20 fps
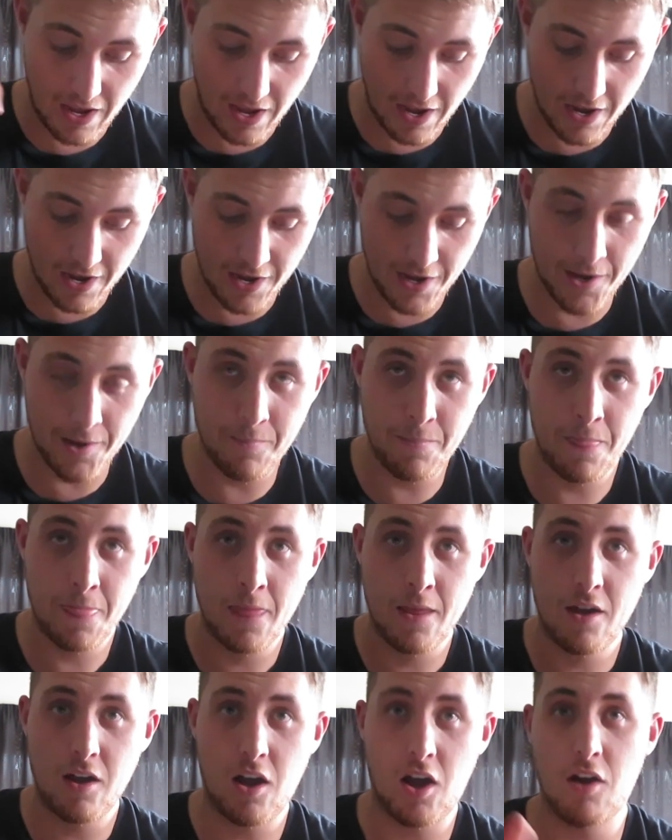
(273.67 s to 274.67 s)
um,
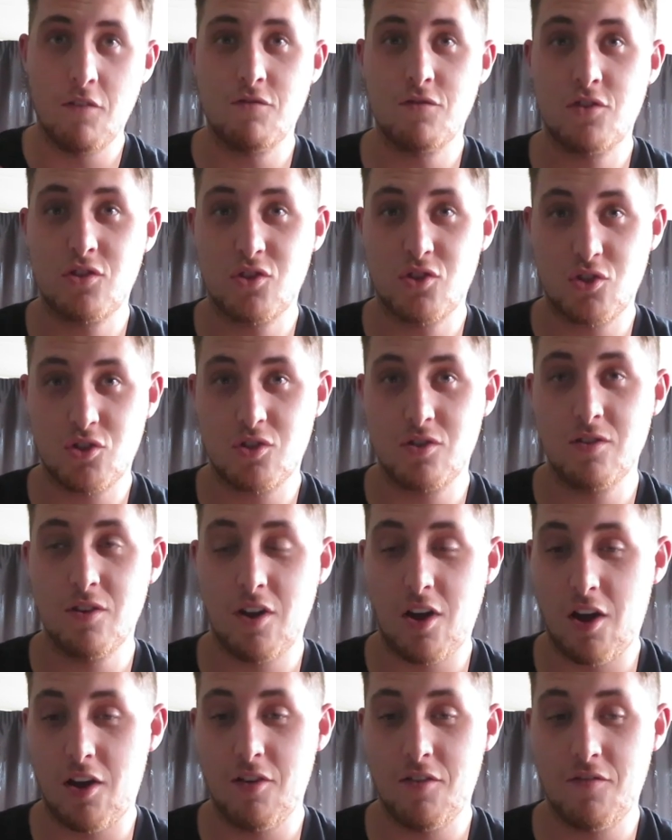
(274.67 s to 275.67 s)
I've
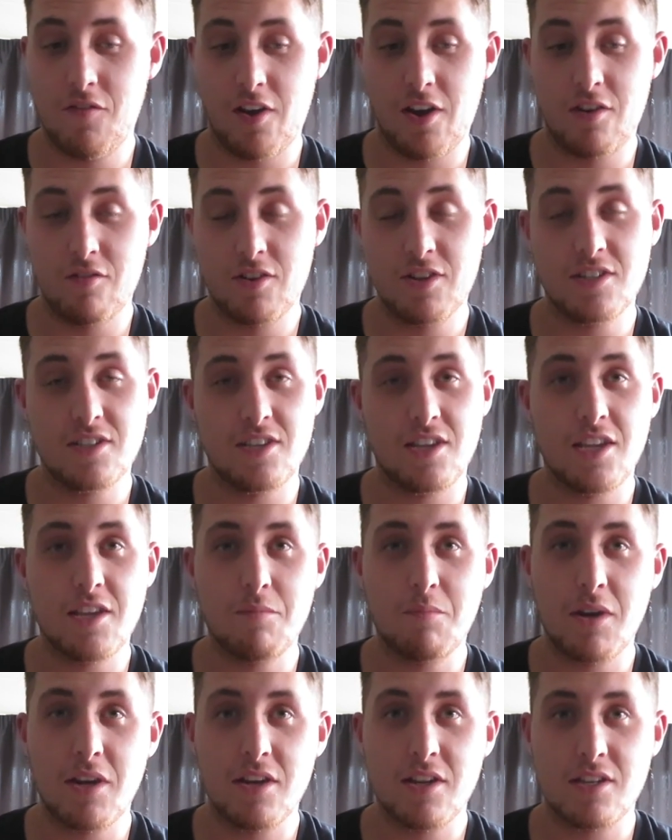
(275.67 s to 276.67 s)
I've uh, recently
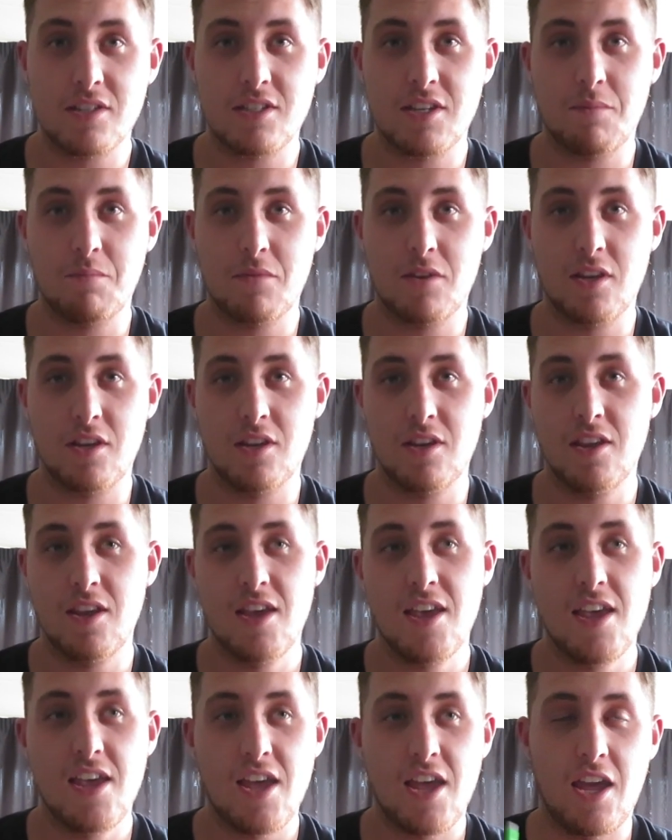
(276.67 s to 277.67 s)
been accepted
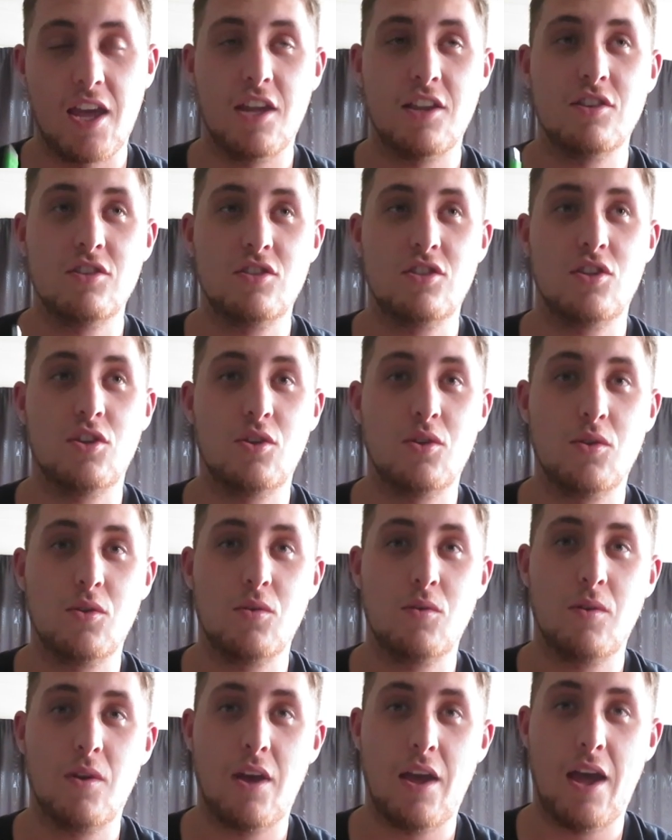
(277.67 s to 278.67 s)

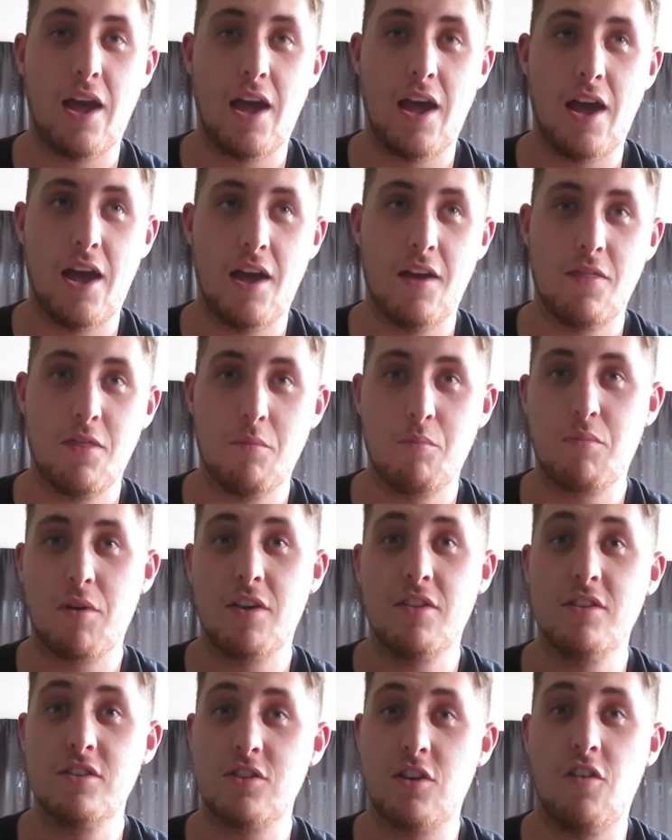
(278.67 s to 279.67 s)
into uh, the
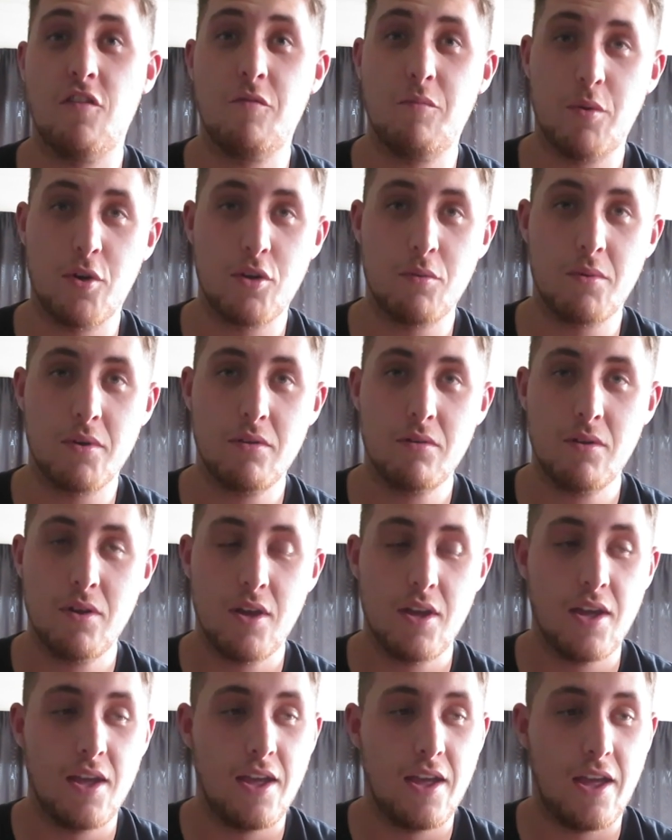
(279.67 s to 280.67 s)
Brothers of Boo-boo.
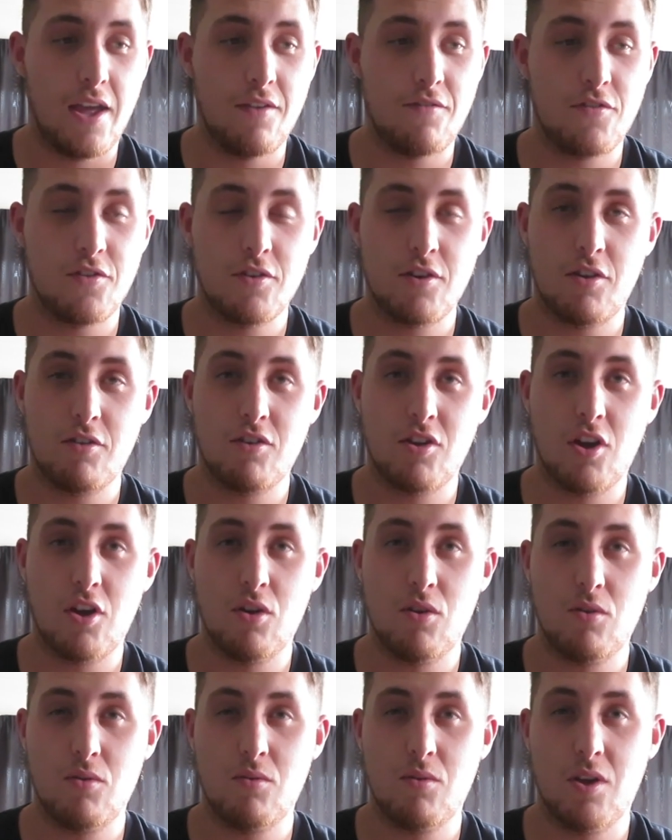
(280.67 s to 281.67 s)
If you don't
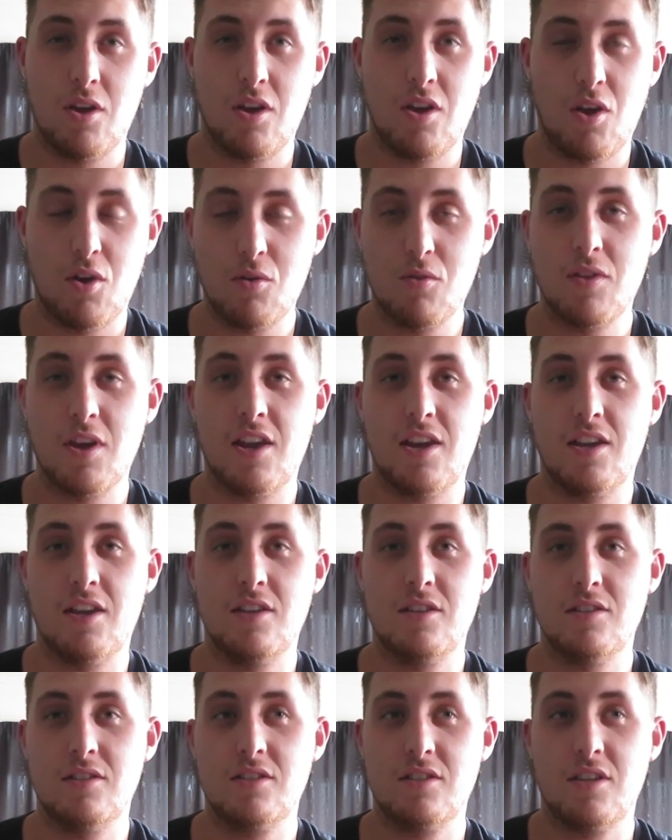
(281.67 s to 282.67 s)
know who that
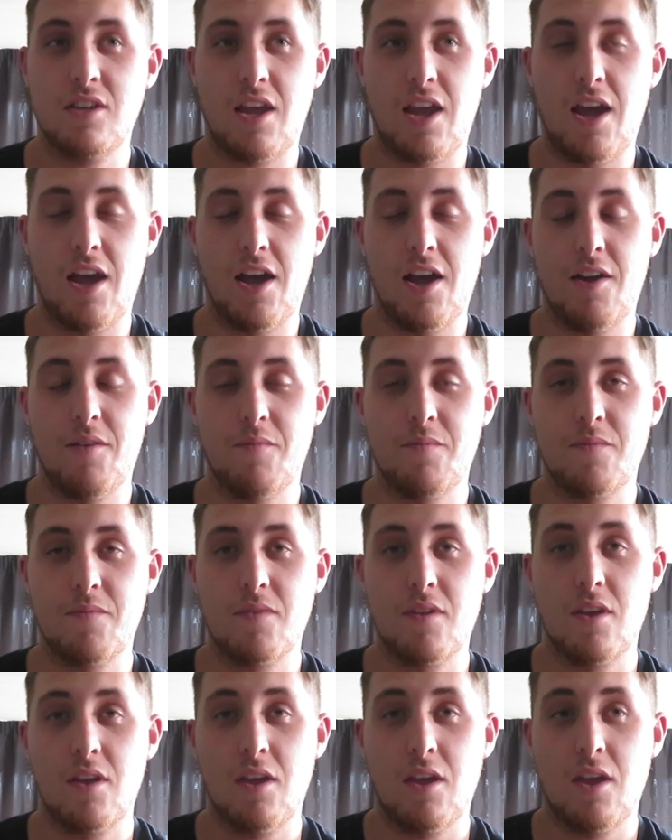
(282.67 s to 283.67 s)
is, um,